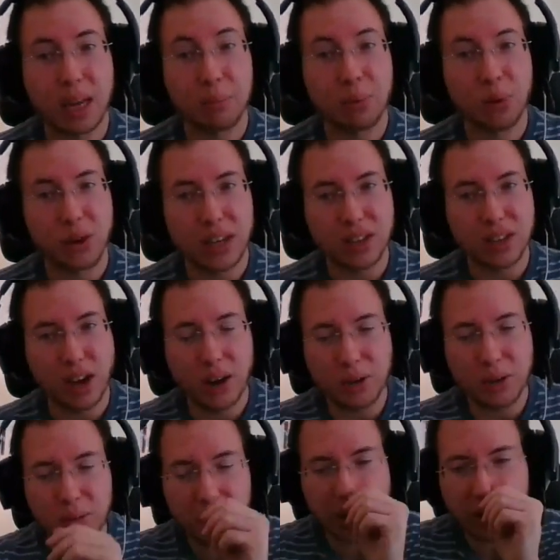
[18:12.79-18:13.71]
employees
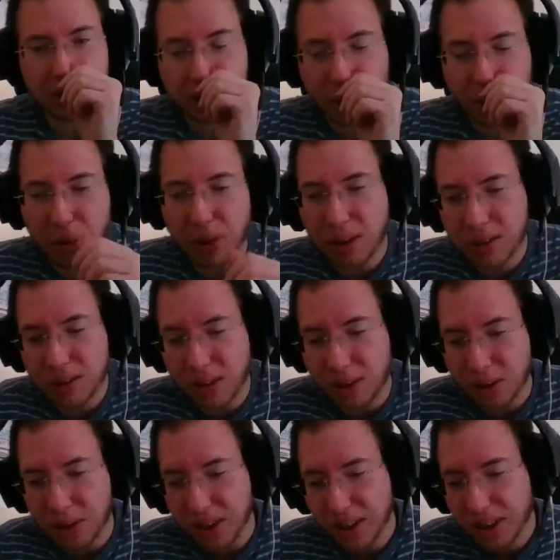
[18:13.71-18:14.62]
under me and so on.
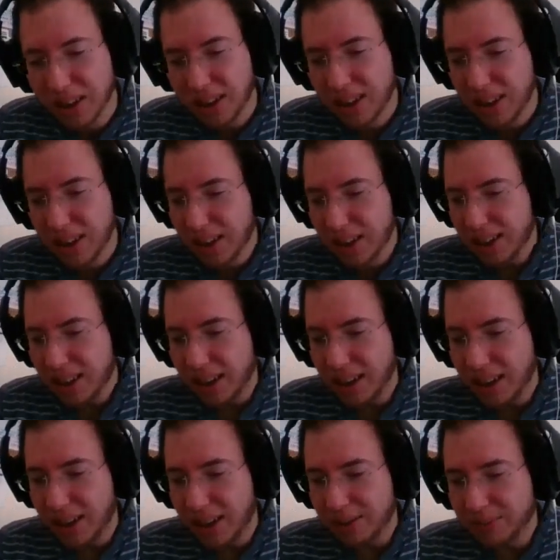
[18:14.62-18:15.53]
So
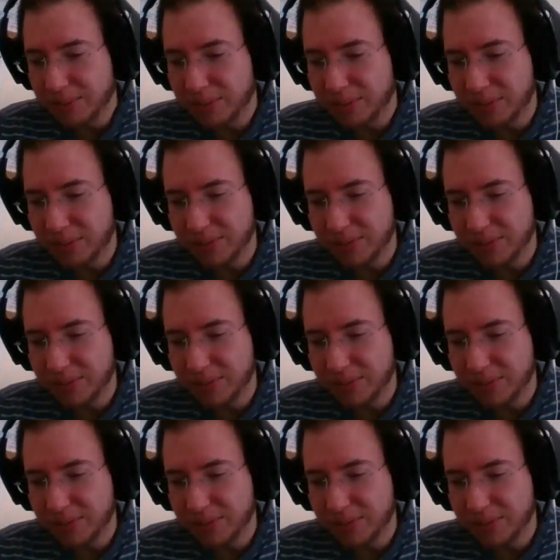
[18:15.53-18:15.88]
um,